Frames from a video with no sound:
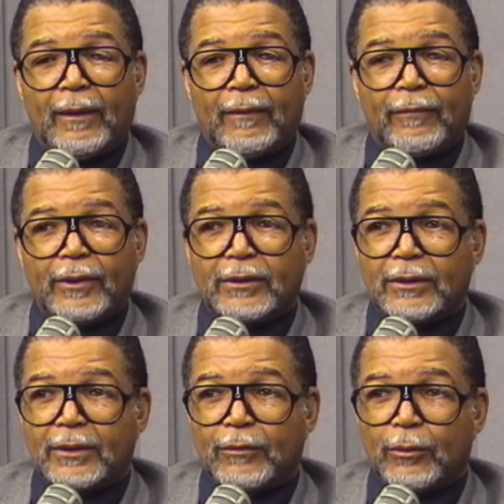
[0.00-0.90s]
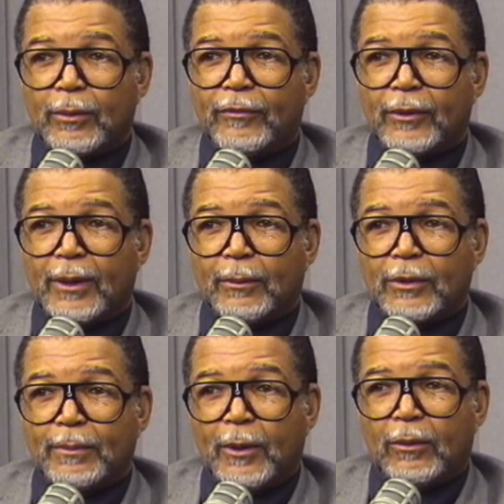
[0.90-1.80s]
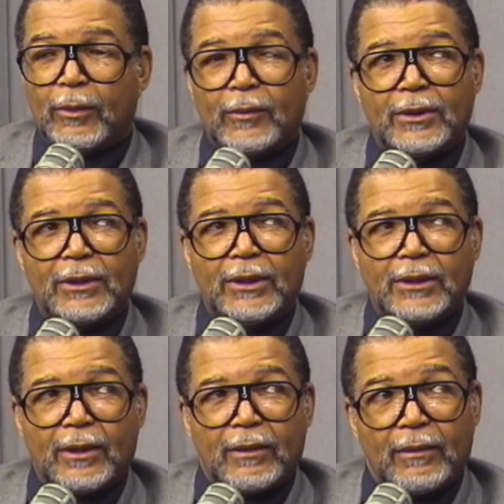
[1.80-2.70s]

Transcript: For instance, if the room filled up with smoke, we wouldn't see each other.